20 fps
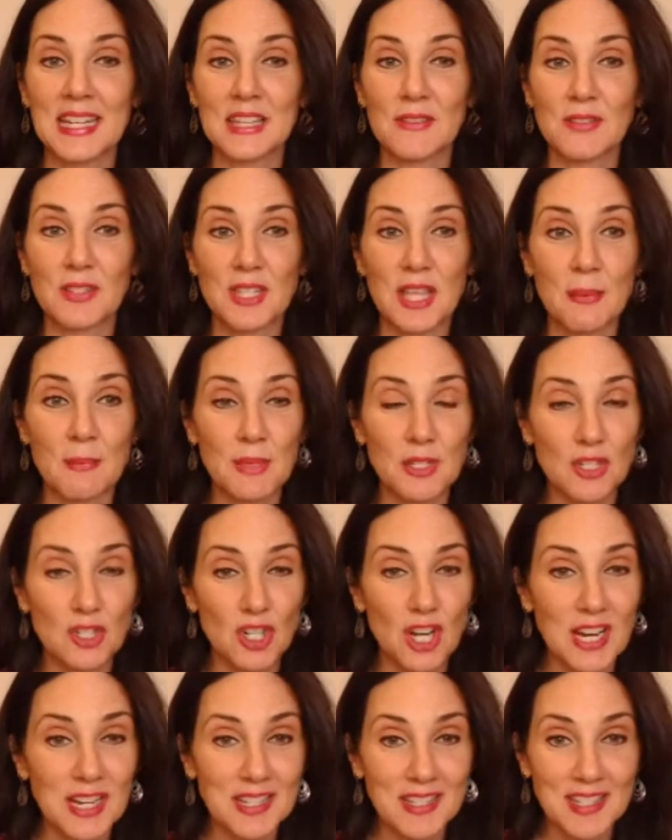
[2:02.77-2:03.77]
if someone
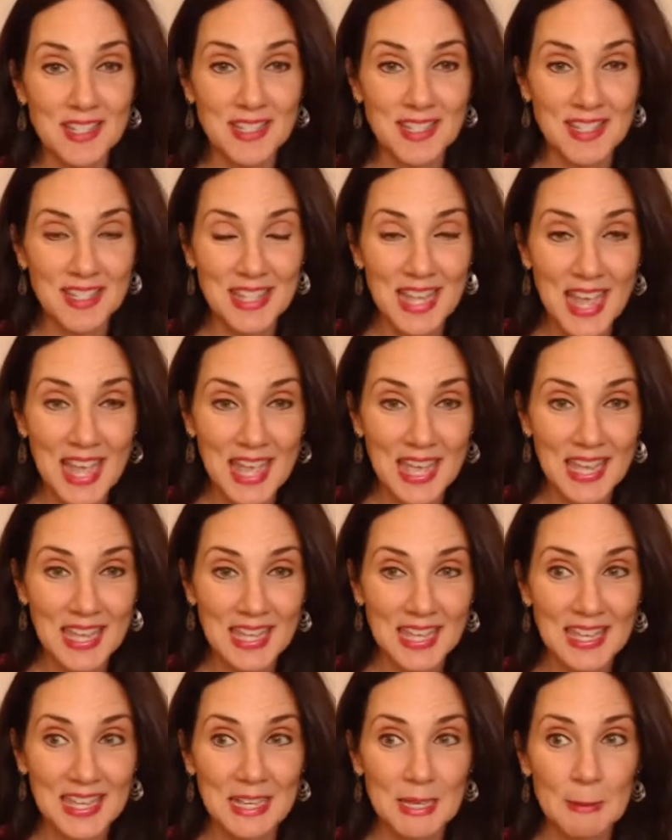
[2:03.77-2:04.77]
tries to
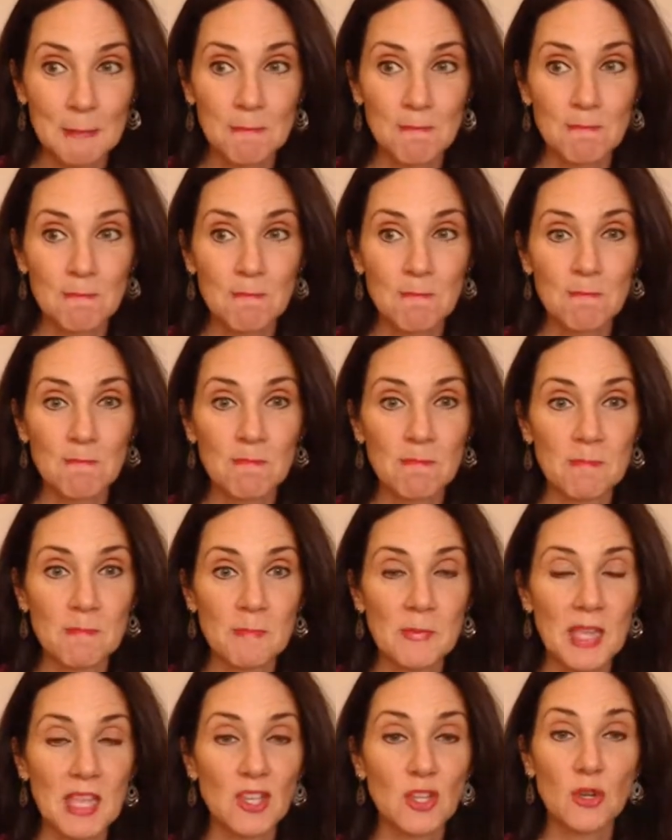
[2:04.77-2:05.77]
say
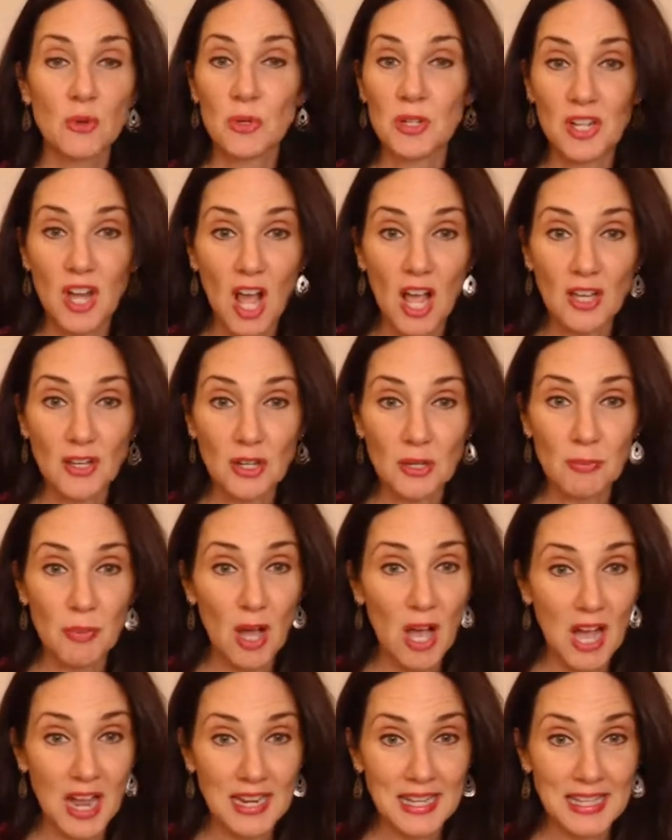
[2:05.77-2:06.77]
you're not your
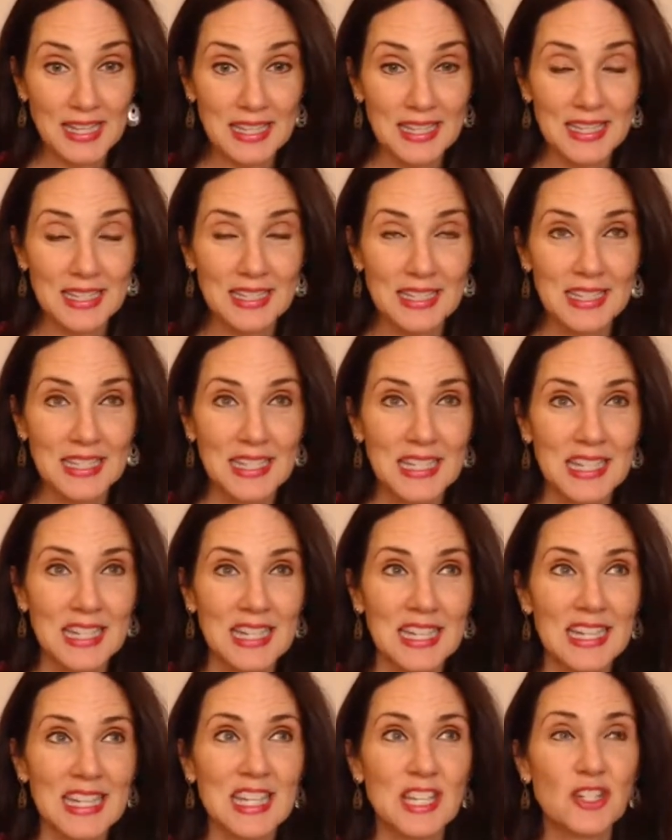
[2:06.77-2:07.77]
body,
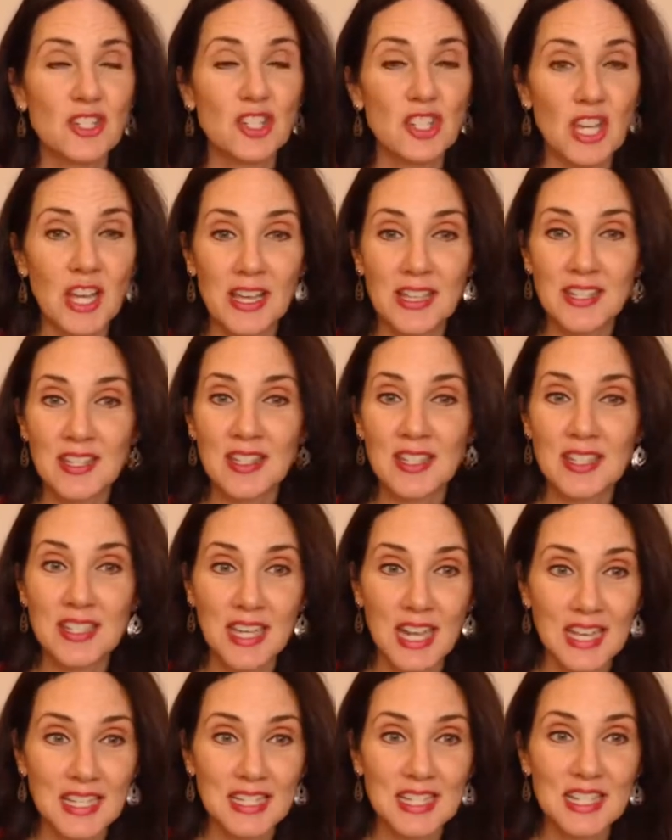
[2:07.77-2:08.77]
it just
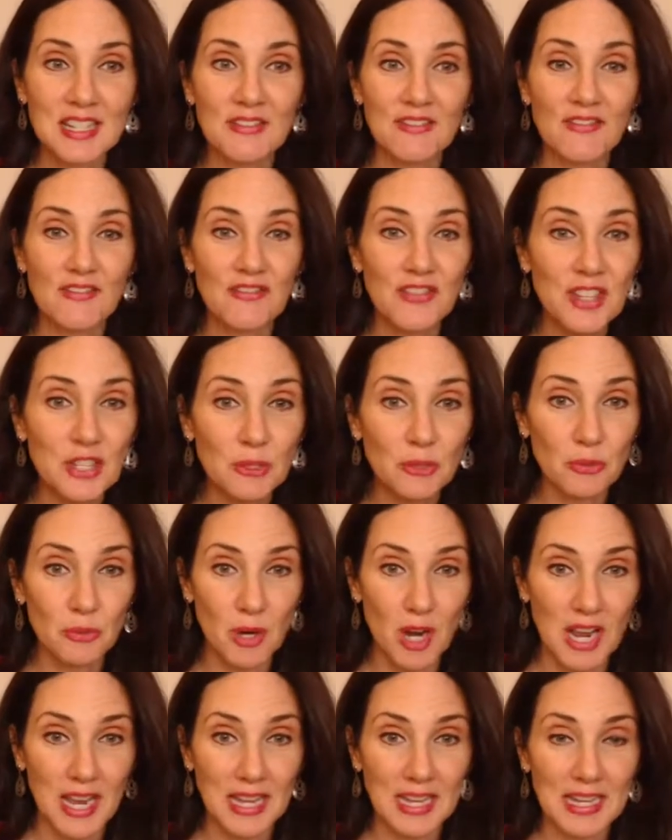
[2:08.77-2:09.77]
doesn't feel
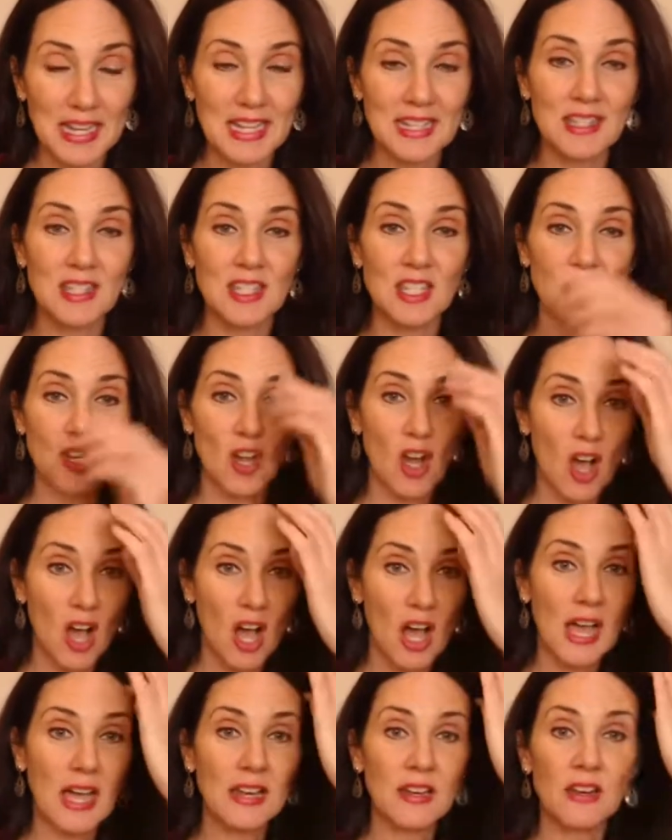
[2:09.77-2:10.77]
right. It's
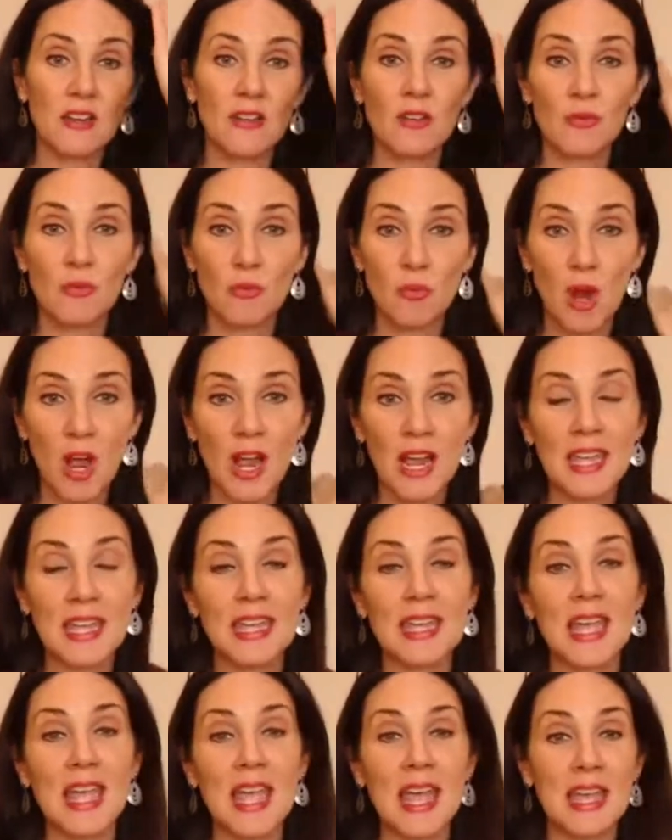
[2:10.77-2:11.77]
not
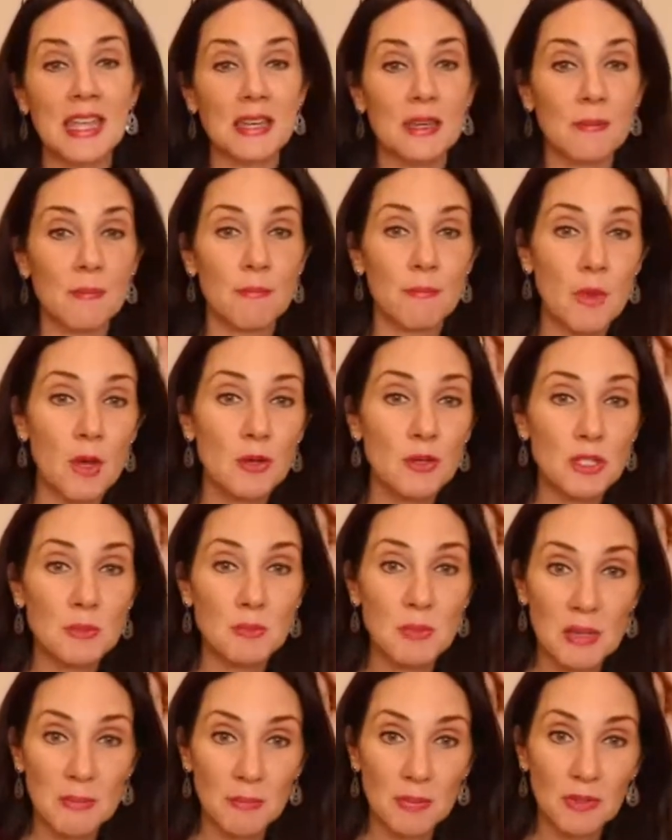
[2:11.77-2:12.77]
right. And most
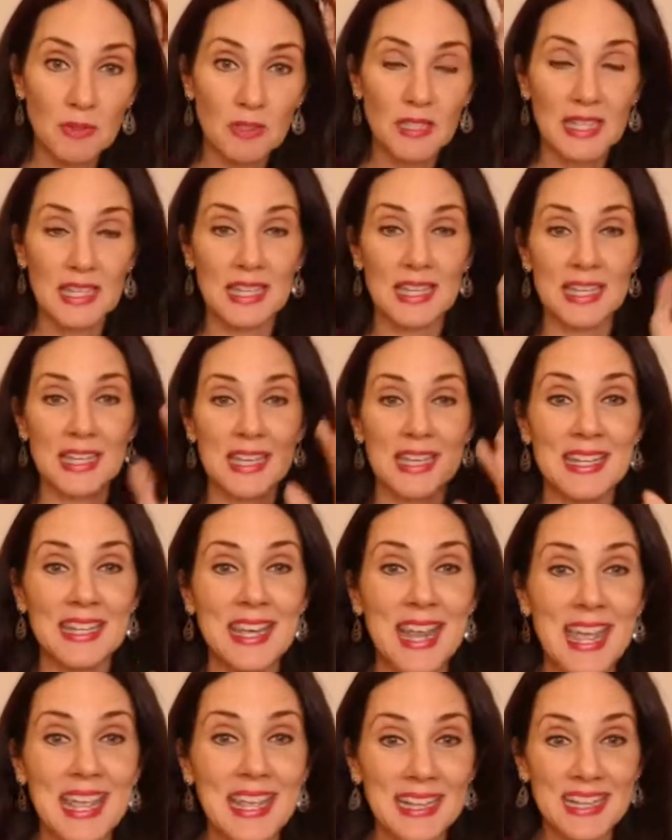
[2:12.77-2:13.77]
people
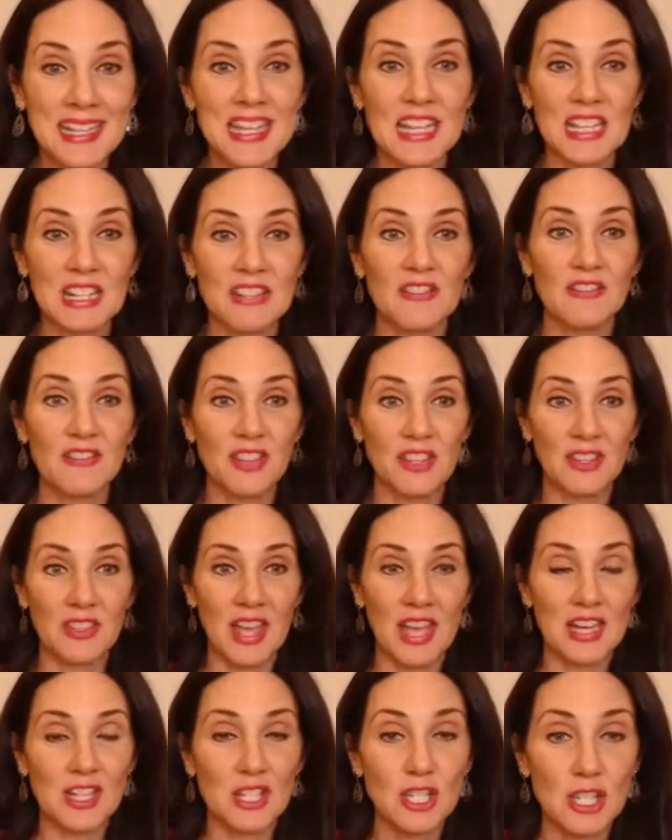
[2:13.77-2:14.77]
innately can feel
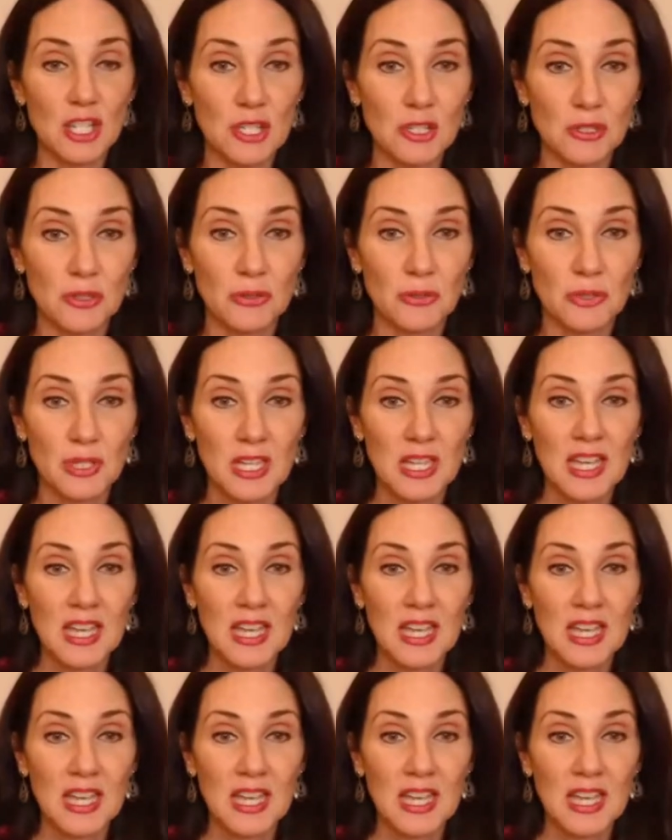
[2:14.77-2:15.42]
that too.